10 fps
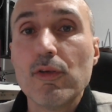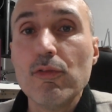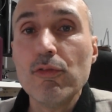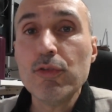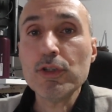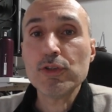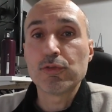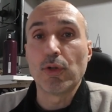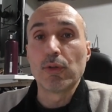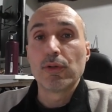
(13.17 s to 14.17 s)
First
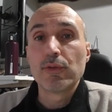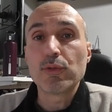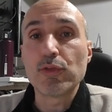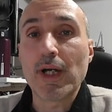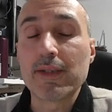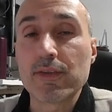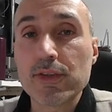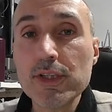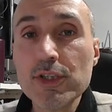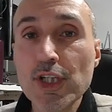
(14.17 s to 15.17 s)
of all, to write a
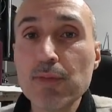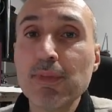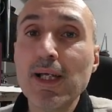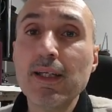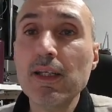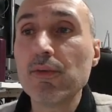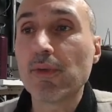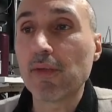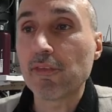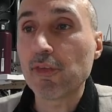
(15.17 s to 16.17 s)
C# plugin, you
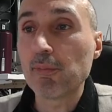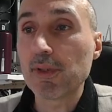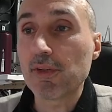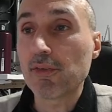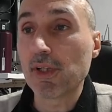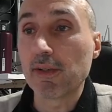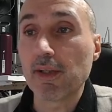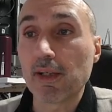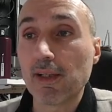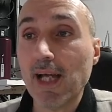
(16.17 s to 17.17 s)
can simply create
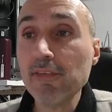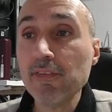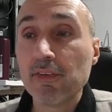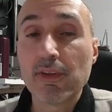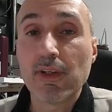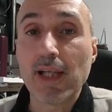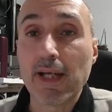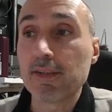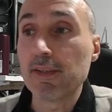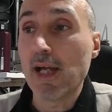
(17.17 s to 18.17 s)
a class
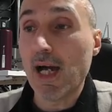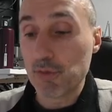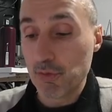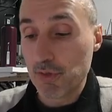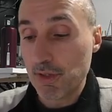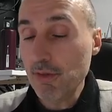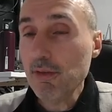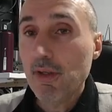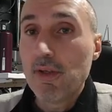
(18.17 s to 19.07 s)
like the audio video.